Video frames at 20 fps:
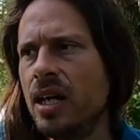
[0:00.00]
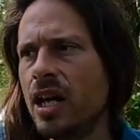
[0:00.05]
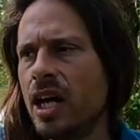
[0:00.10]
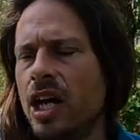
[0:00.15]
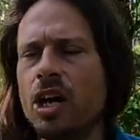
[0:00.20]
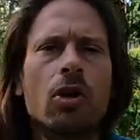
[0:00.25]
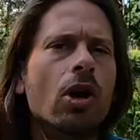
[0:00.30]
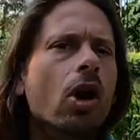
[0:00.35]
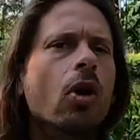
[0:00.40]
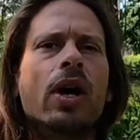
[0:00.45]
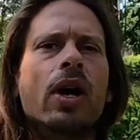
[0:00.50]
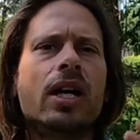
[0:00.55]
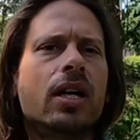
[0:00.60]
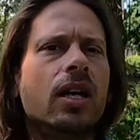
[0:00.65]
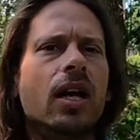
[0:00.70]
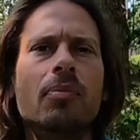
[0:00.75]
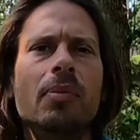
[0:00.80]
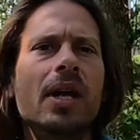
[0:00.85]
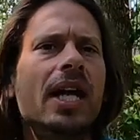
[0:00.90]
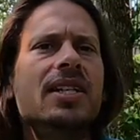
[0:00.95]
heroic,
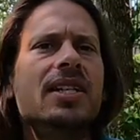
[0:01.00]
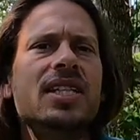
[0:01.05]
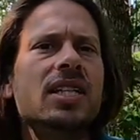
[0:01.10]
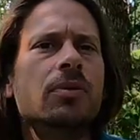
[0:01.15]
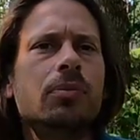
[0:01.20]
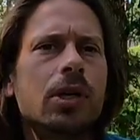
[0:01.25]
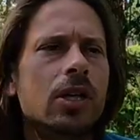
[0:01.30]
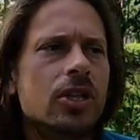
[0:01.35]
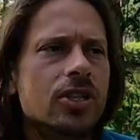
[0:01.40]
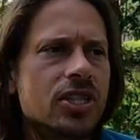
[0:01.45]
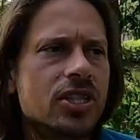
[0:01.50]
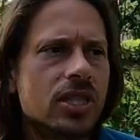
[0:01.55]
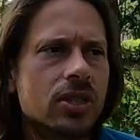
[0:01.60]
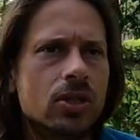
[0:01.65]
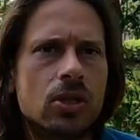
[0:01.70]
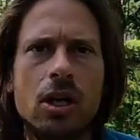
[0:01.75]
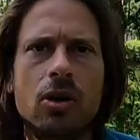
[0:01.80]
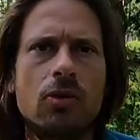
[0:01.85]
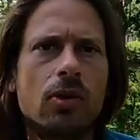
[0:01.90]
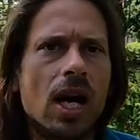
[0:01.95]
amazing person,
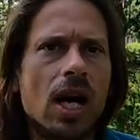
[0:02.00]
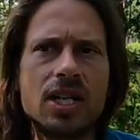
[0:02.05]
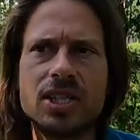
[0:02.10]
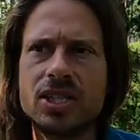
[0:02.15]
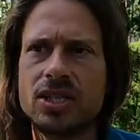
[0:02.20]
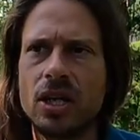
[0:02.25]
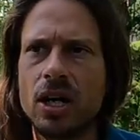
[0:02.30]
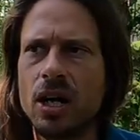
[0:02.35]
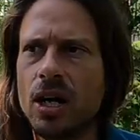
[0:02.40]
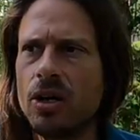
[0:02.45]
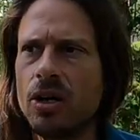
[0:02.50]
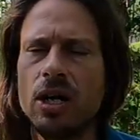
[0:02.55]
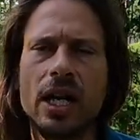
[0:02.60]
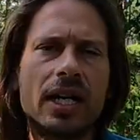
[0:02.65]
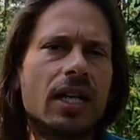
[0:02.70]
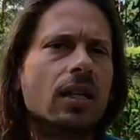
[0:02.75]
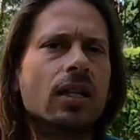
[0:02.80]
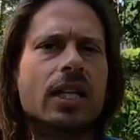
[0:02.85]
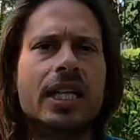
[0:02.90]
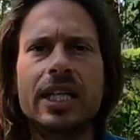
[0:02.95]
or a rock star, or
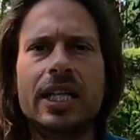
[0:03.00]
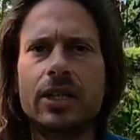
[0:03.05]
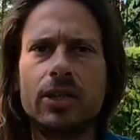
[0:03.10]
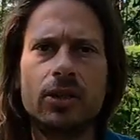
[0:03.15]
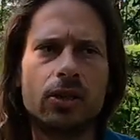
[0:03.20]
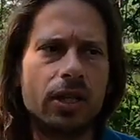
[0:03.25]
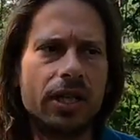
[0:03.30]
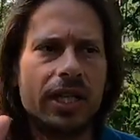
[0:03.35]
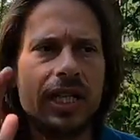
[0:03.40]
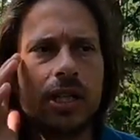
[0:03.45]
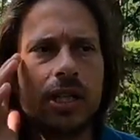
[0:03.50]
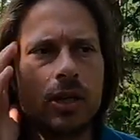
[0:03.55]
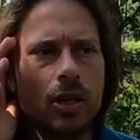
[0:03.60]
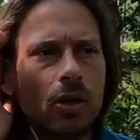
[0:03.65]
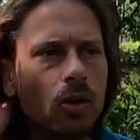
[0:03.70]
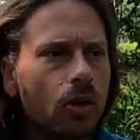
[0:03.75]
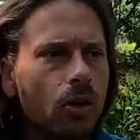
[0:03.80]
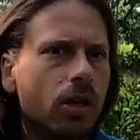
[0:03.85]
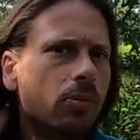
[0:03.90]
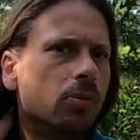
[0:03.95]
like a leader or a
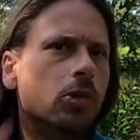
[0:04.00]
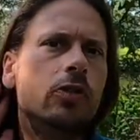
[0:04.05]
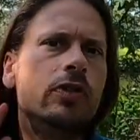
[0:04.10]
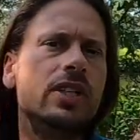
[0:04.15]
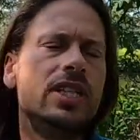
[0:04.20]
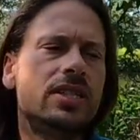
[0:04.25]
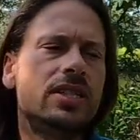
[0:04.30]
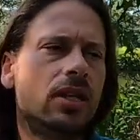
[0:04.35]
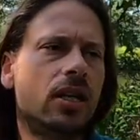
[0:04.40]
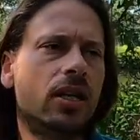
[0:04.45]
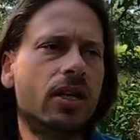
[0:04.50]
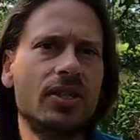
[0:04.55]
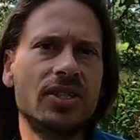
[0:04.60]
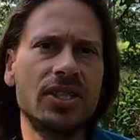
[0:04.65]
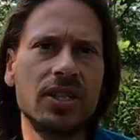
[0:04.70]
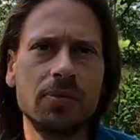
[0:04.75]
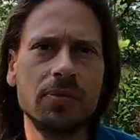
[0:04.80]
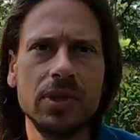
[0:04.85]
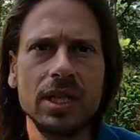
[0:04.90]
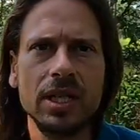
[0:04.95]
hero or a movie star or
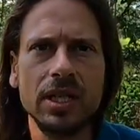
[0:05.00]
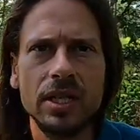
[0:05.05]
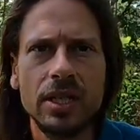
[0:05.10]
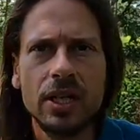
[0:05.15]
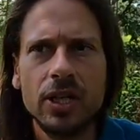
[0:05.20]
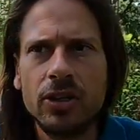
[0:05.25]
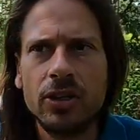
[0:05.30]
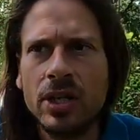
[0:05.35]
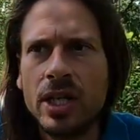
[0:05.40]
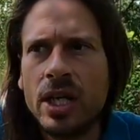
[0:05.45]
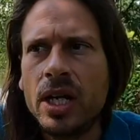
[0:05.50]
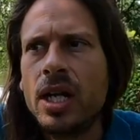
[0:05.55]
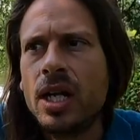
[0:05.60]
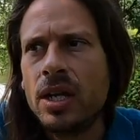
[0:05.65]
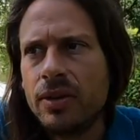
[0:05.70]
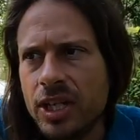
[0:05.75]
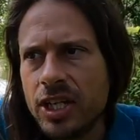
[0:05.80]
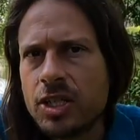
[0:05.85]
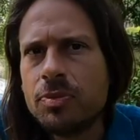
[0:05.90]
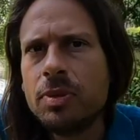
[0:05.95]
something, you know.
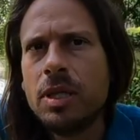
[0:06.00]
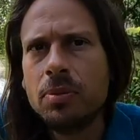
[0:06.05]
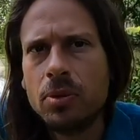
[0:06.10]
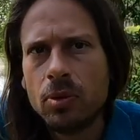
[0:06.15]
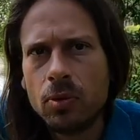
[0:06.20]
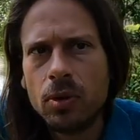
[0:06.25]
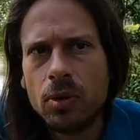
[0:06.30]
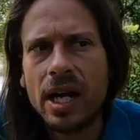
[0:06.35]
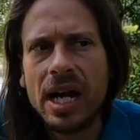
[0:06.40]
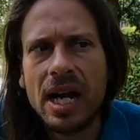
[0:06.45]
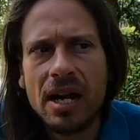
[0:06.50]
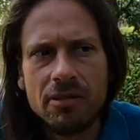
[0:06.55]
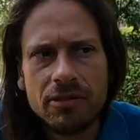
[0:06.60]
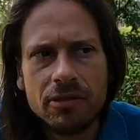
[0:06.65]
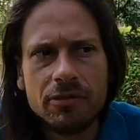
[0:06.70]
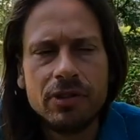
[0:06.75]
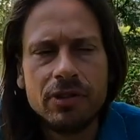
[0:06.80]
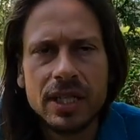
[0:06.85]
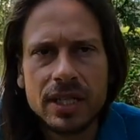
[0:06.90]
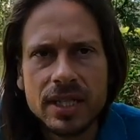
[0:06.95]
These people will have
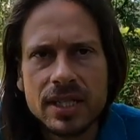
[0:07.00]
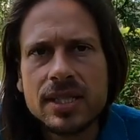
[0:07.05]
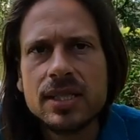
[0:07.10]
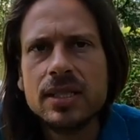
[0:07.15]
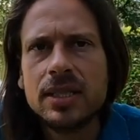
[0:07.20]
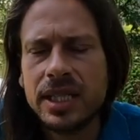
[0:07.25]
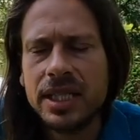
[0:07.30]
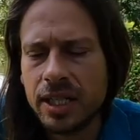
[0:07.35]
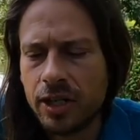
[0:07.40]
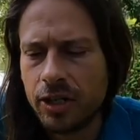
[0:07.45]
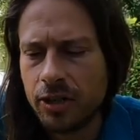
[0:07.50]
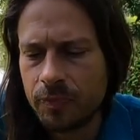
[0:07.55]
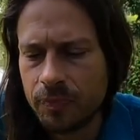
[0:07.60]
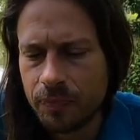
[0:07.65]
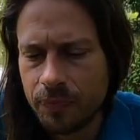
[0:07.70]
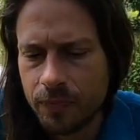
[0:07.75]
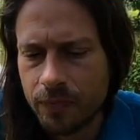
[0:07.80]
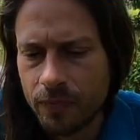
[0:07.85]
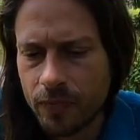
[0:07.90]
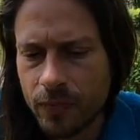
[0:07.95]
a Venus in Leo.
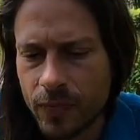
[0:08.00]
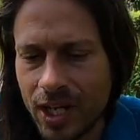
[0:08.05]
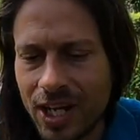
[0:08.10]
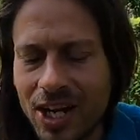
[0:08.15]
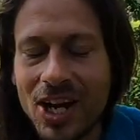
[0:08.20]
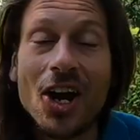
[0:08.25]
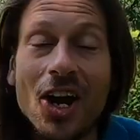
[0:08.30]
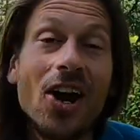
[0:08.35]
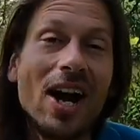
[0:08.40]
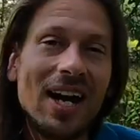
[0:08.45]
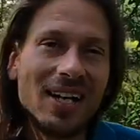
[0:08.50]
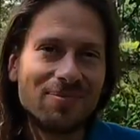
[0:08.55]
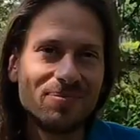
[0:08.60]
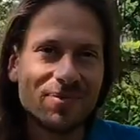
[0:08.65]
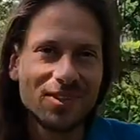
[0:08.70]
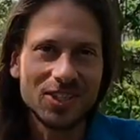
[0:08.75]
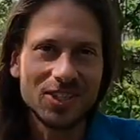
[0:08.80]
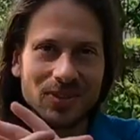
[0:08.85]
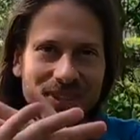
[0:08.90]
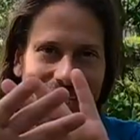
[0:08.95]
All right,
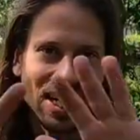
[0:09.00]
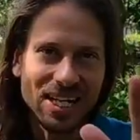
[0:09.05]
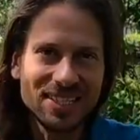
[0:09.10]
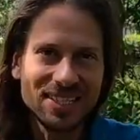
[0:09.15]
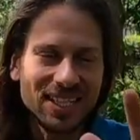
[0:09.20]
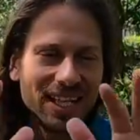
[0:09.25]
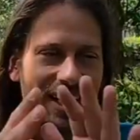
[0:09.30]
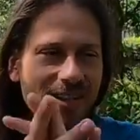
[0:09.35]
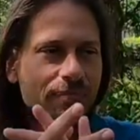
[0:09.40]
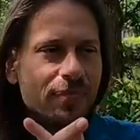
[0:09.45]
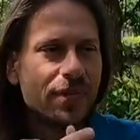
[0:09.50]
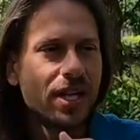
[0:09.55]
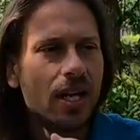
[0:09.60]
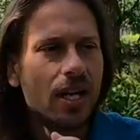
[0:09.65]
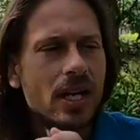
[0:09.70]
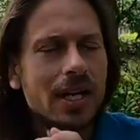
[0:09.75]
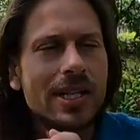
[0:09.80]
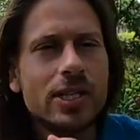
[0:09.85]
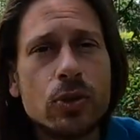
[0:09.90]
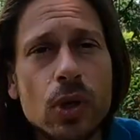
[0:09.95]
so with that said,
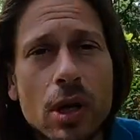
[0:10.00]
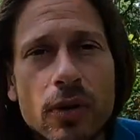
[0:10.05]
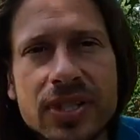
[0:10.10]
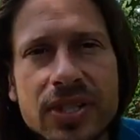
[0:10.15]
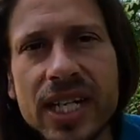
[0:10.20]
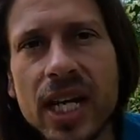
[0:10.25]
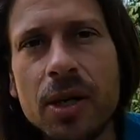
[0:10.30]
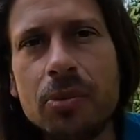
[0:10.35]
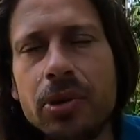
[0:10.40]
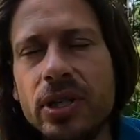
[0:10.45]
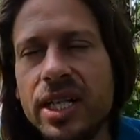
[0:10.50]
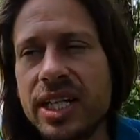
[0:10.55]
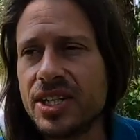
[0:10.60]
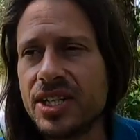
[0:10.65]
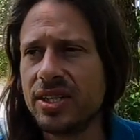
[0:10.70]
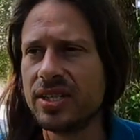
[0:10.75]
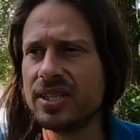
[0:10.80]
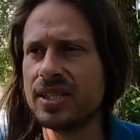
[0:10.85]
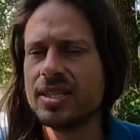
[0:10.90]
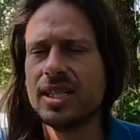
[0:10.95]
12 sign
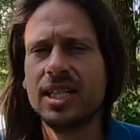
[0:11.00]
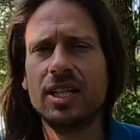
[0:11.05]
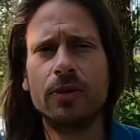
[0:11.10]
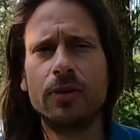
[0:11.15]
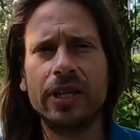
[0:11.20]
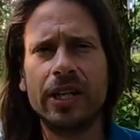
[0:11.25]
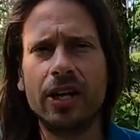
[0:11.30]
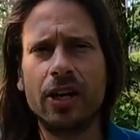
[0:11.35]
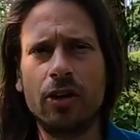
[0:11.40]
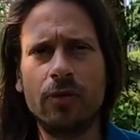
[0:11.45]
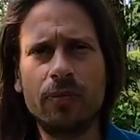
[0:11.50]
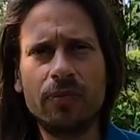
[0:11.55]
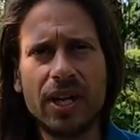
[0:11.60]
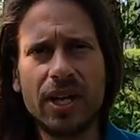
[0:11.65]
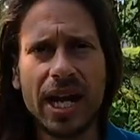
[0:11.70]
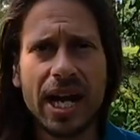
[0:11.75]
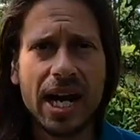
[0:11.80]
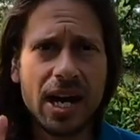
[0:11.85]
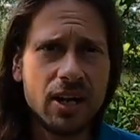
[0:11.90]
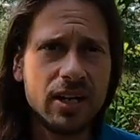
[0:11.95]
predictions, here we go.
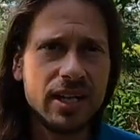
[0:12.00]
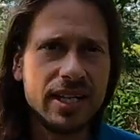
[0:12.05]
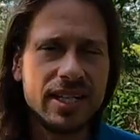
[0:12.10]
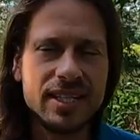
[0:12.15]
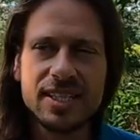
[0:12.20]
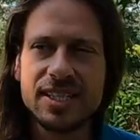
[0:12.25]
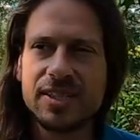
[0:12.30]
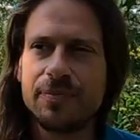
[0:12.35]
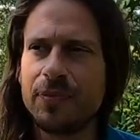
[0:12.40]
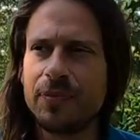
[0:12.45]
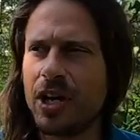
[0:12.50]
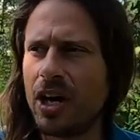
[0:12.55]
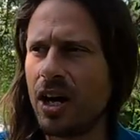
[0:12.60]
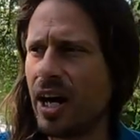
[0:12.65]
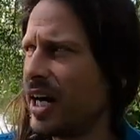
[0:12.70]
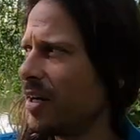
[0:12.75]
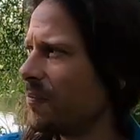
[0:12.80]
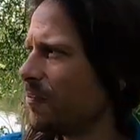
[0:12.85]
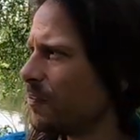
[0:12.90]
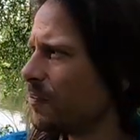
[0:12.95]
Aries. All
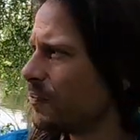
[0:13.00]
right,